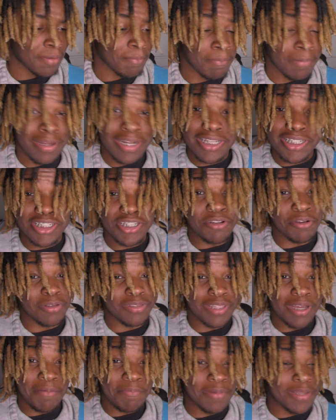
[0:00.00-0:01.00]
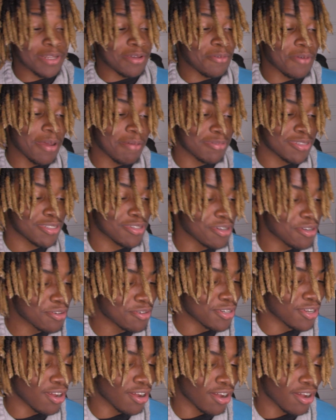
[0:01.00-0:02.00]
But this shit will thump in the whip too,
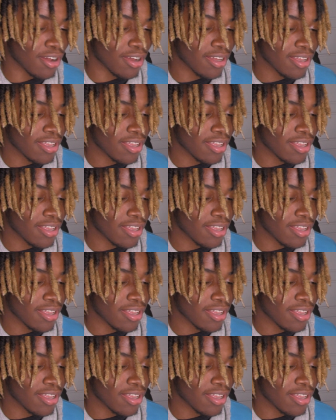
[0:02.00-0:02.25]
dog.